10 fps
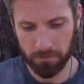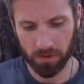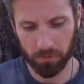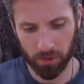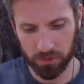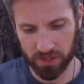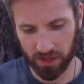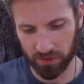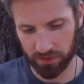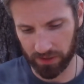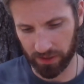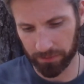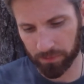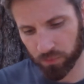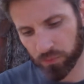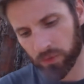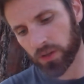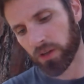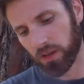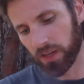What was the other thing?
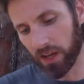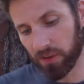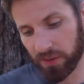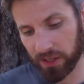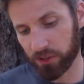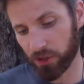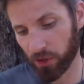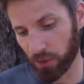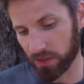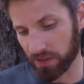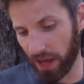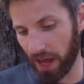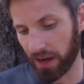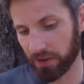The other thing too is that